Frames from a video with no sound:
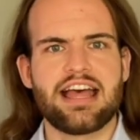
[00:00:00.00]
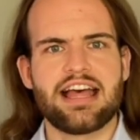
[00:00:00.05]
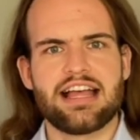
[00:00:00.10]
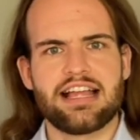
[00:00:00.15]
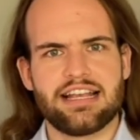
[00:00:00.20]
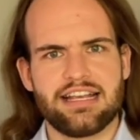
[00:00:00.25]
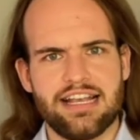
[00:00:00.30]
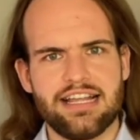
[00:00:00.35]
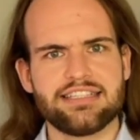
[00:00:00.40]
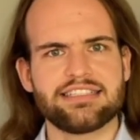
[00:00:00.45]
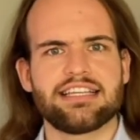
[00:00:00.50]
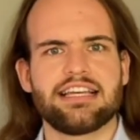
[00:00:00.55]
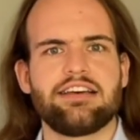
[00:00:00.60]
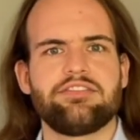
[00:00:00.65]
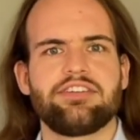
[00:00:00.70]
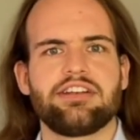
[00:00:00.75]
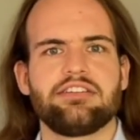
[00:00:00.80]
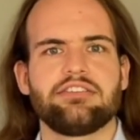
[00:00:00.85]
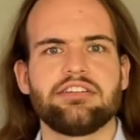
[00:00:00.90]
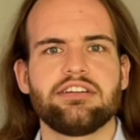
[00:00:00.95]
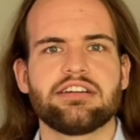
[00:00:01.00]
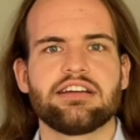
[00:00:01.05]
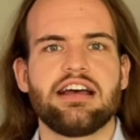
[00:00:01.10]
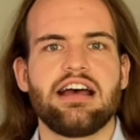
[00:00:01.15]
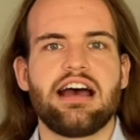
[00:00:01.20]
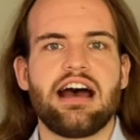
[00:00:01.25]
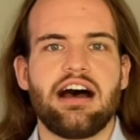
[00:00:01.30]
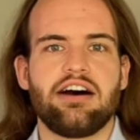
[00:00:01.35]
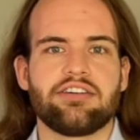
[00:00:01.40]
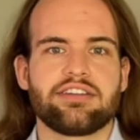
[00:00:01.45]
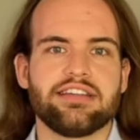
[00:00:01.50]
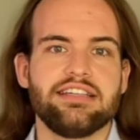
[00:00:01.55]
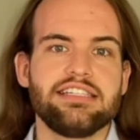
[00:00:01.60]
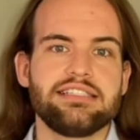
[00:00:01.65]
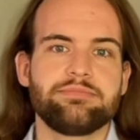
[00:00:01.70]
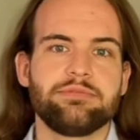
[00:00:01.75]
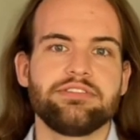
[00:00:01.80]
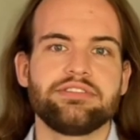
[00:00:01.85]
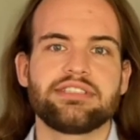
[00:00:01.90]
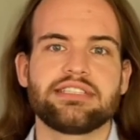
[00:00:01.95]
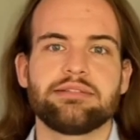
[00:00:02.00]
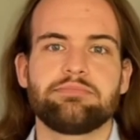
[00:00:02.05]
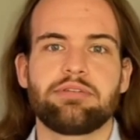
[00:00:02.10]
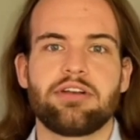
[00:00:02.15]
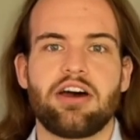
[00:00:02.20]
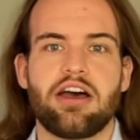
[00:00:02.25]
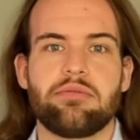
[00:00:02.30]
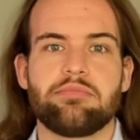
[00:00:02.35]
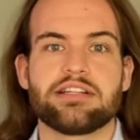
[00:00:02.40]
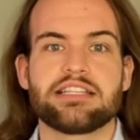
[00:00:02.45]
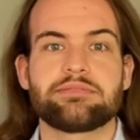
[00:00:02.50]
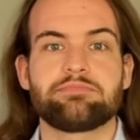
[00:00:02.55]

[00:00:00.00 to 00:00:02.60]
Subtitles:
Let's have a look how these Muse deployments